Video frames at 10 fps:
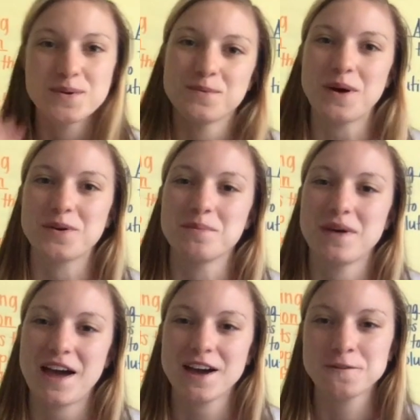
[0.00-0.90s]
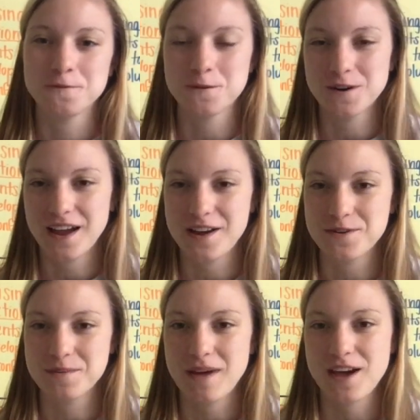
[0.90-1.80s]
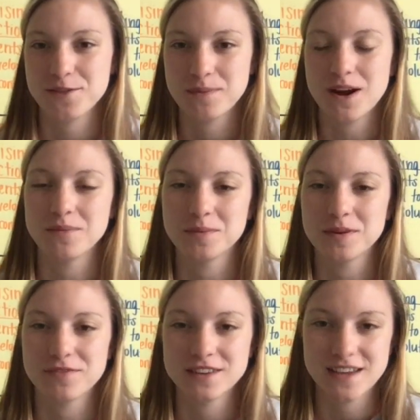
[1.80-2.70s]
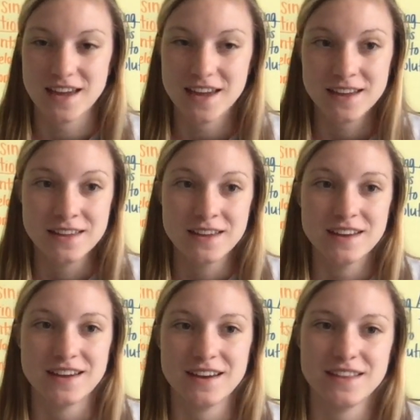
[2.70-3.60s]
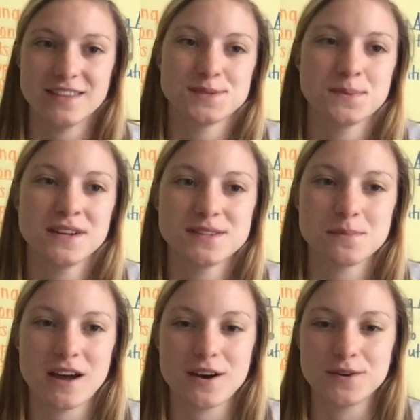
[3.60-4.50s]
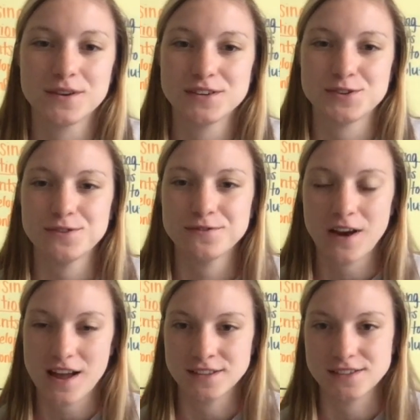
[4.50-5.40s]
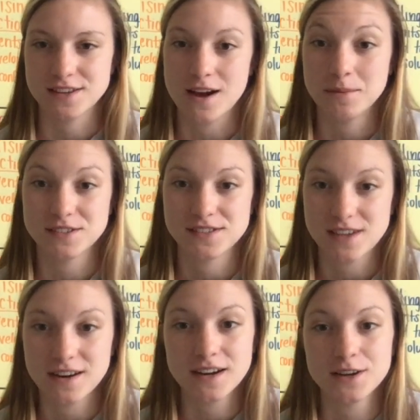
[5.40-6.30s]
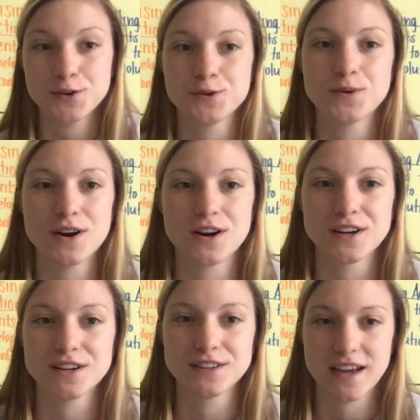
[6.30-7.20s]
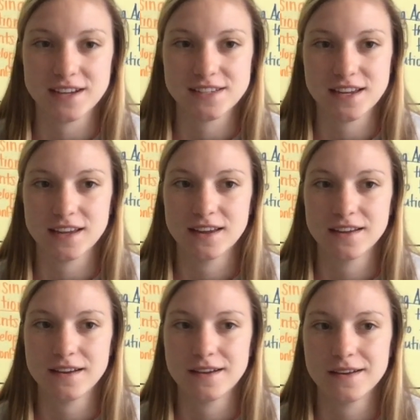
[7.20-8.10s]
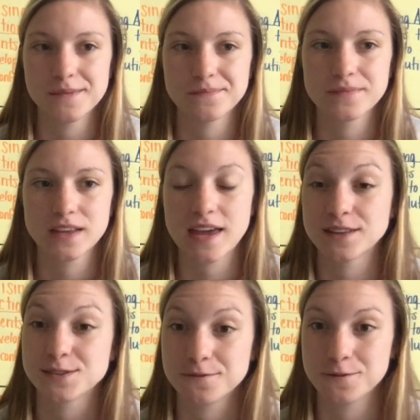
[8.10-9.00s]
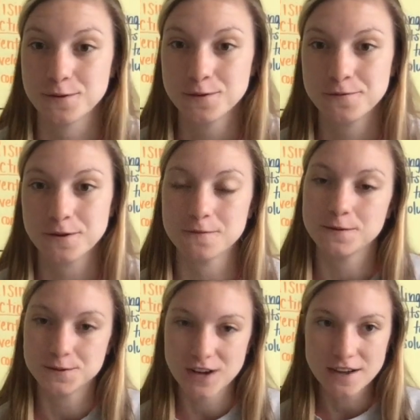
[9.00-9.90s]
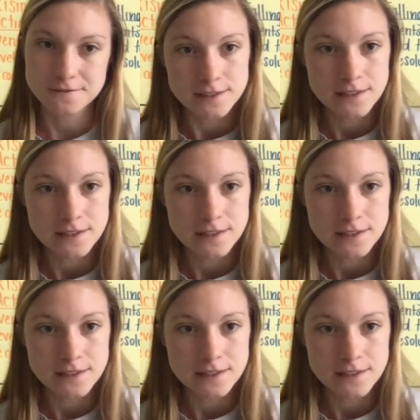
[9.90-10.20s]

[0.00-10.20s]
Welcome back for our math problem of the day. This one is about two friends, Tom and Sarah, who are collecting cans of food for a food drive.